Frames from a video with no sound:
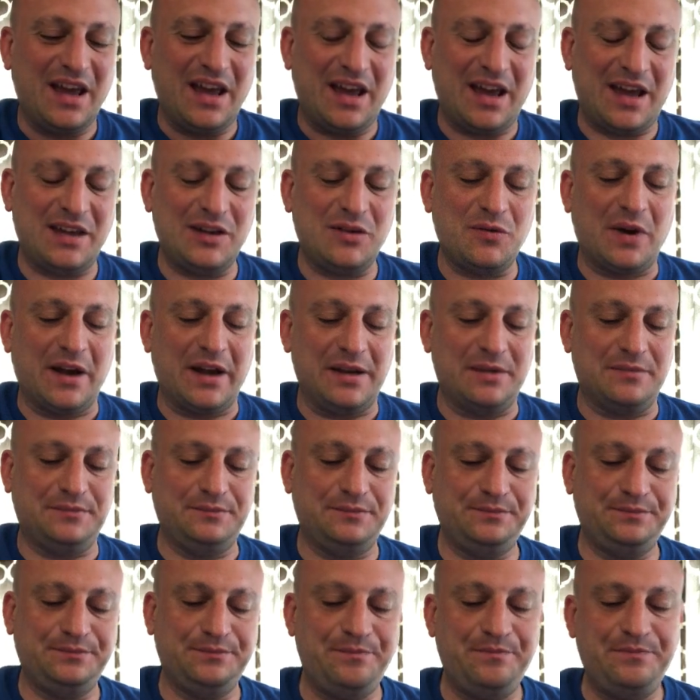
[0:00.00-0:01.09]
Anyway,
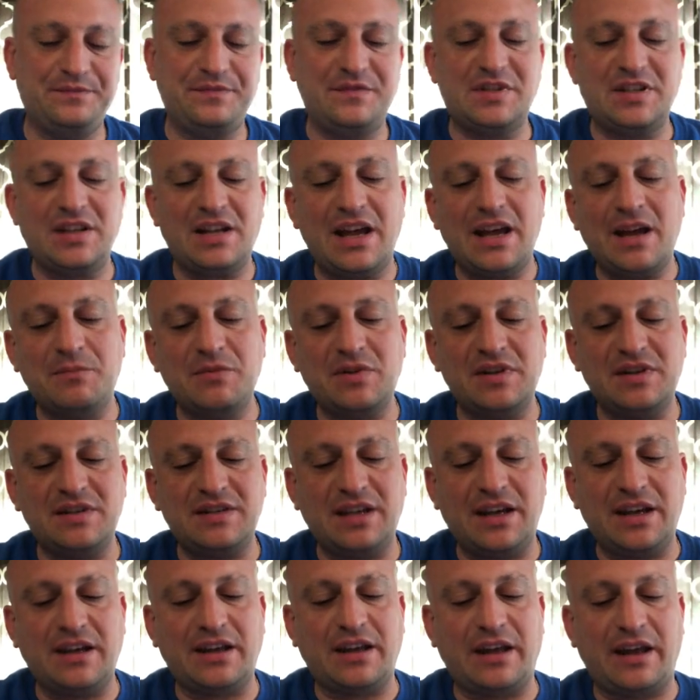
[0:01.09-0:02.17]
today I'm going to
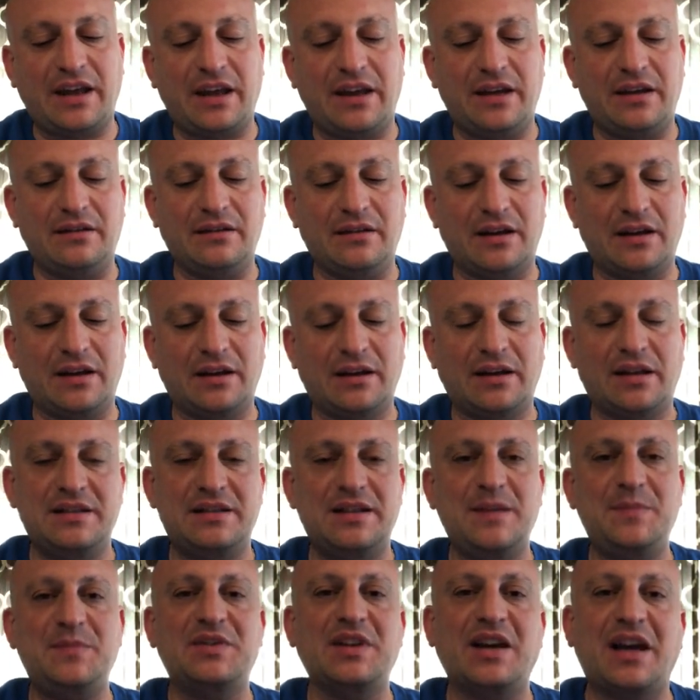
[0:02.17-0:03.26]
take a
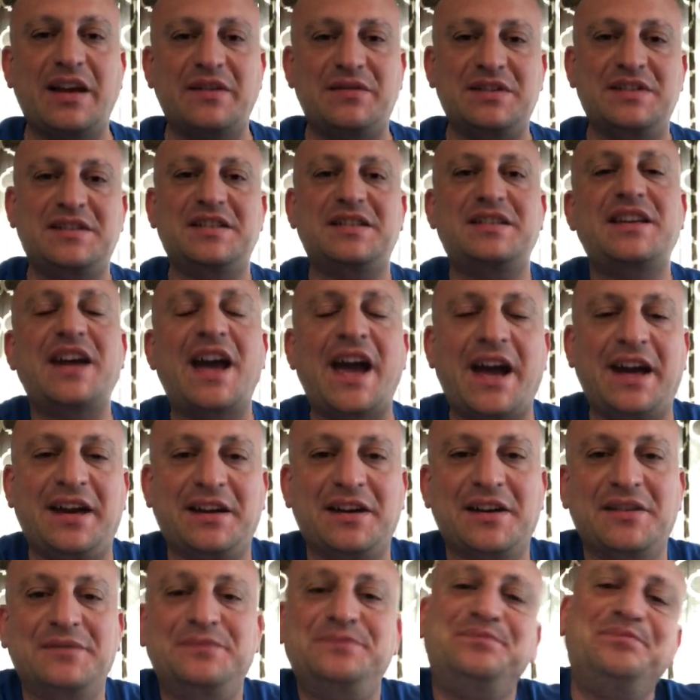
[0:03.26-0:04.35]
deep dive into Tang.
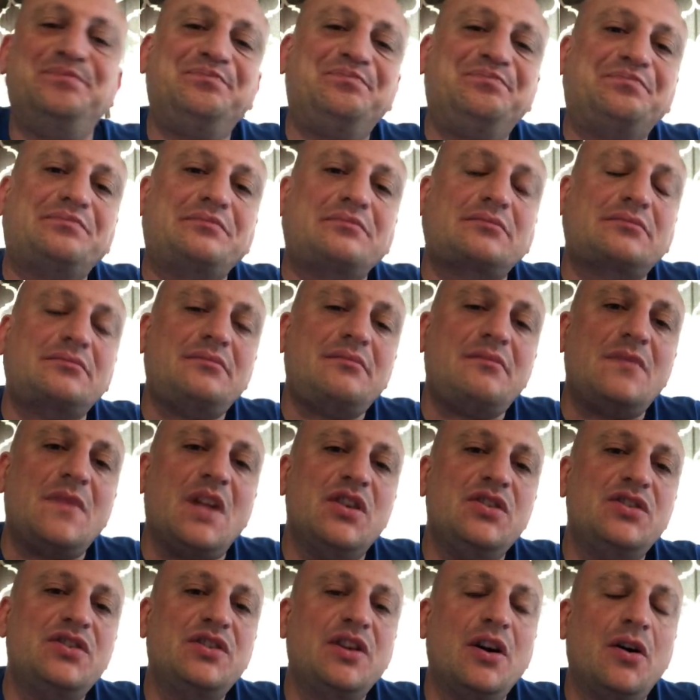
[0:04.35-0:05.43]

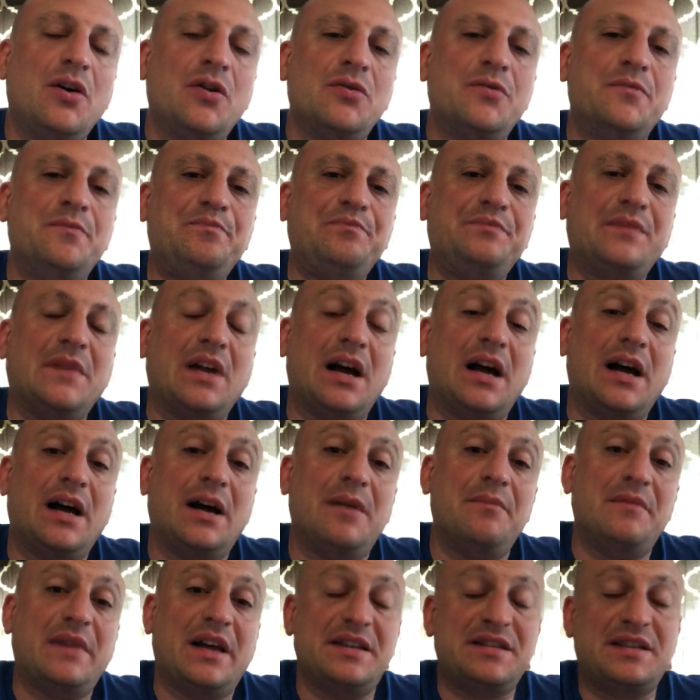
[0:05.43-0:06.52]
So,
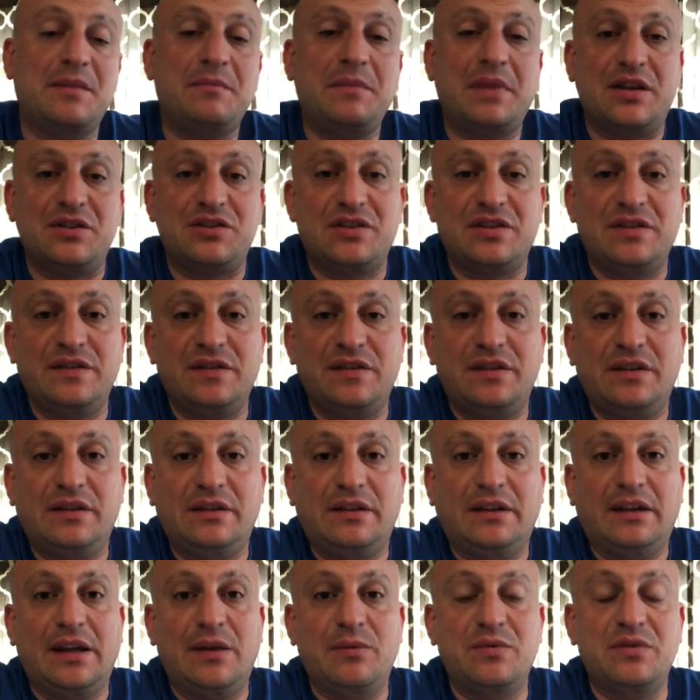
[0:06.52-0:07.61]
as I mentioned,
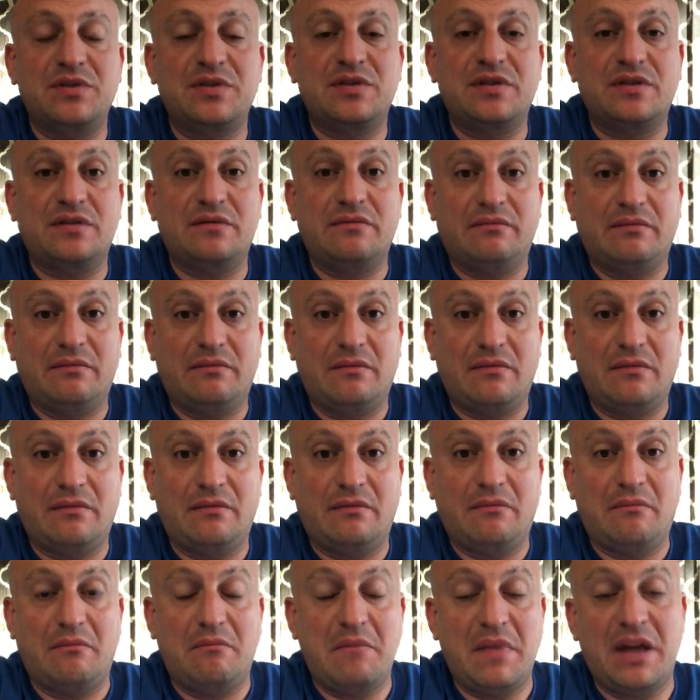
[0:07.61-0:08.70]
it was
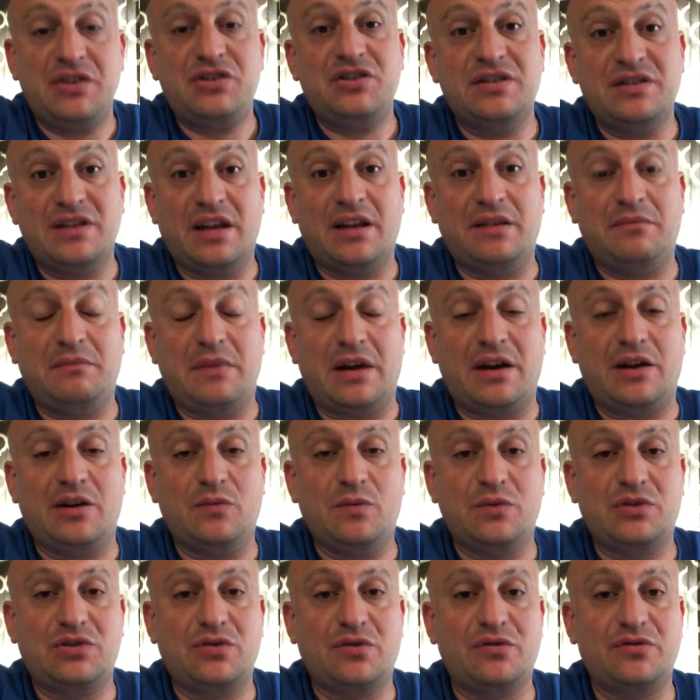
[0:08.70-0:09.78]
mentioned on Married
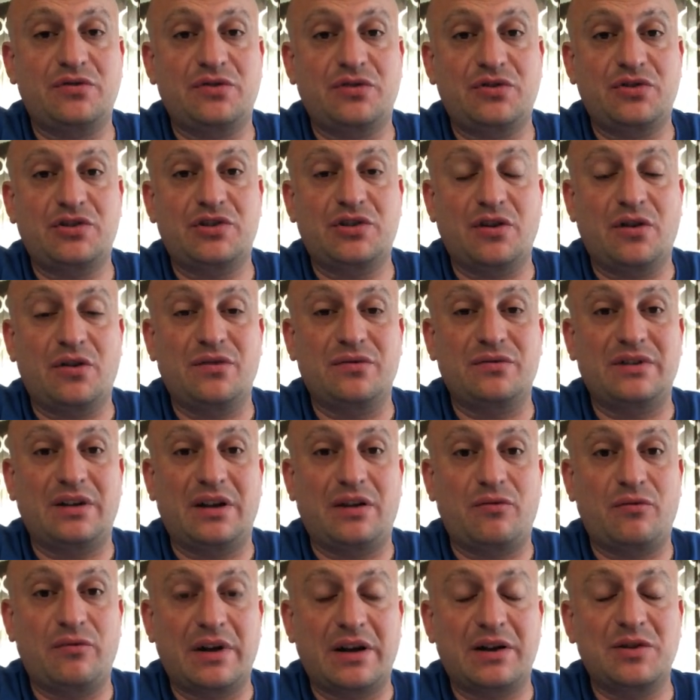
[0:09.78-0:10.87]
with Children or shown a
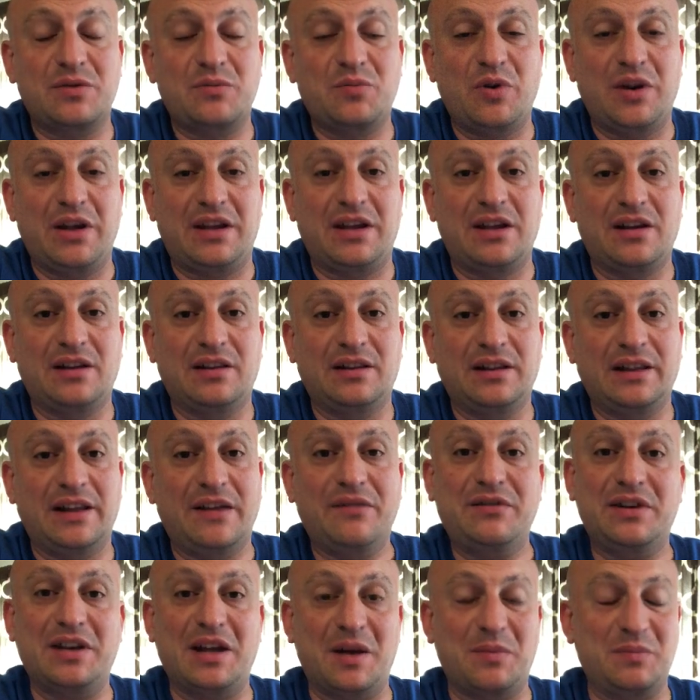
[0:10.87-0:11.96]
record-breaking
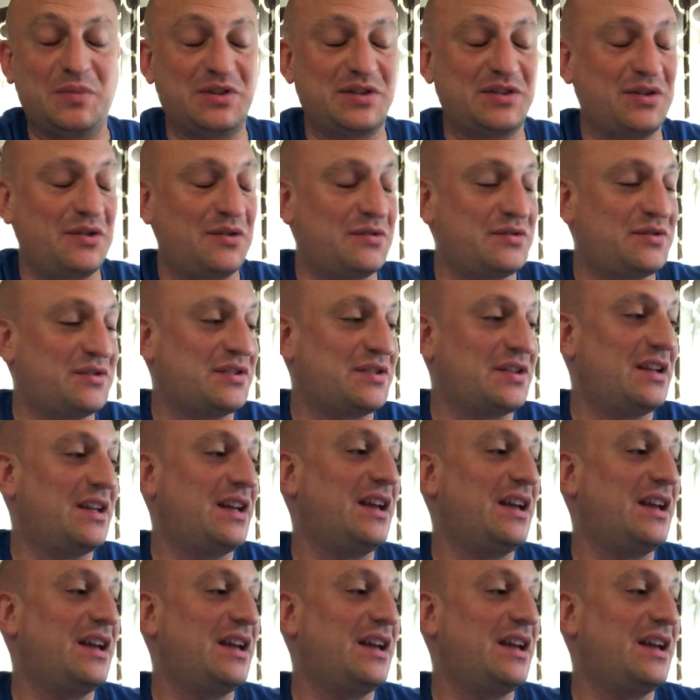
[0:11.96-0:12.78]
11 episodes.